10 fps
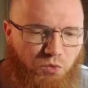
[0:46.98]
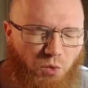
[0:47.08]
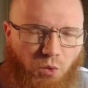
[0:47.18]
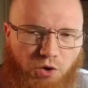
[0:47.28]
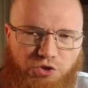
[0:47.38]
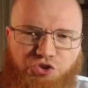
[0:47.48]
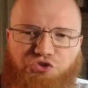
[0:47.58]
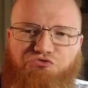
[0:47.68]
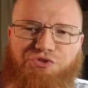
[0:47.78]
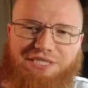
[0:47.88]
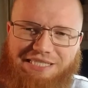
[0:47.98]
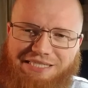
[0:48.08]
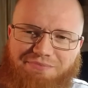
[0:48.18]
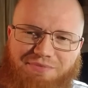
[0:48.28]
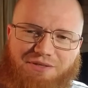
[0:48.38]
or
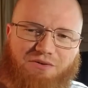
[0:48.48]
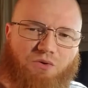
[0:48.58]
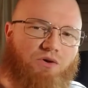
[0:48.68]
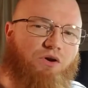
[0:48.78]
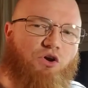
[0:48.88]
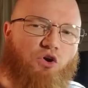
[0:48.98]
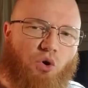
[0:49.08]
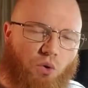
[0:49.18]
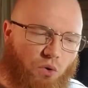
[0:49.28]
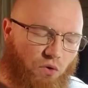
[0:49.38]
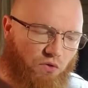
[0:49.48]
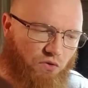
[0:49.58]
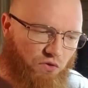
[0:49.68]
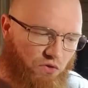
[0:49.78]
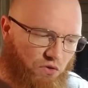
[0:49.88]
dream or goal
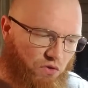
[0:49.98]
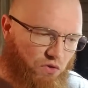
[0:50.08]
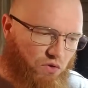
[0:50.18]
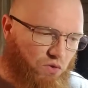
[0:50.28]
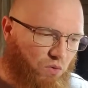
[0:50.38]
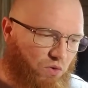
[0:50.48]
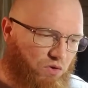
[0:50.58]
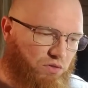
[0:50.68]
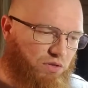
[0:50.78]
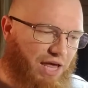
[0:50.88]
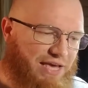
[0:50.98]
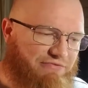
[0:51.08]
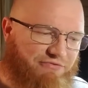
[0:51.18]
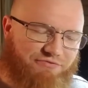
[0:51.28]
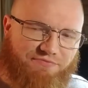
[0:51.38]
or
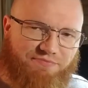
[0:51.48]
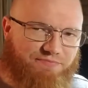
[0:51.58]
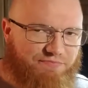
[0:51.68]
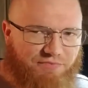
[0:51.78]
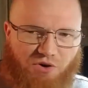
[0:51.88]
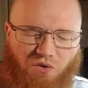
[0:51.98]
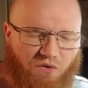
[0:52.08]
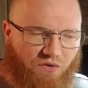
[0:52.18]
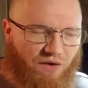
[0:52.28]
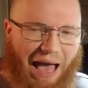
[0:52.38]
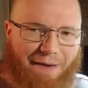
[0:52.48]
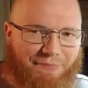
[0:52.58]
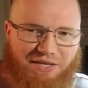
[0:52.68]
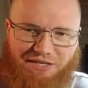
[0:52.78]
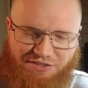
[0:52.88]
life goal,
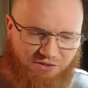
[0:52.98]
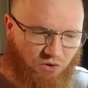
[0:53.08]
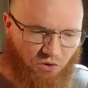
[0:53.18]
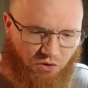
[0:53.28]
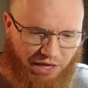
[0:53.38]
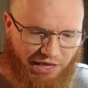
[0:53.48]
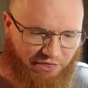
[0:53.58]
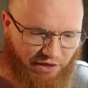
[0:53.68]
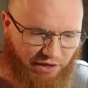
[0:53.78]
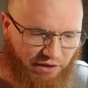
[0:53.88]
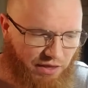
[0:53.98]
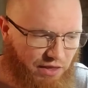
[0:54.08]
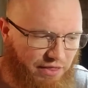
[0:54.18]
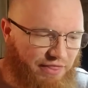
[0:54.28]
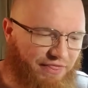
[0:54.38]
happiness goal, anything
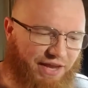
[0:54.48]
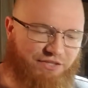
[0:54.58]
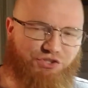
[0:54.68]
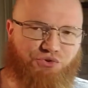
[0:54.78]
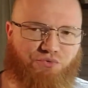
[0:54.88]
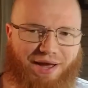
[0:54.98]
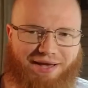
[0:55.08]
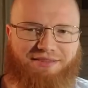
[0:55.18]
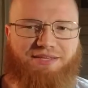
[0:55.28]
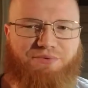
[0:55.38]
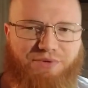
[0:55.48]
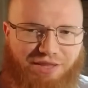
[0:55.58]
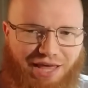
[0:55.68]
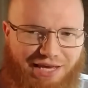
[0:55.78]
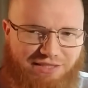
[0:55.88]
that directly
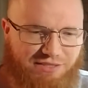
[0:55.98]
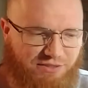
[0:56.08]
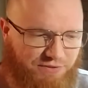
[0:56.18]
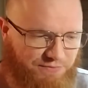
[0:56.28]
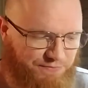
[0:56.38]
relates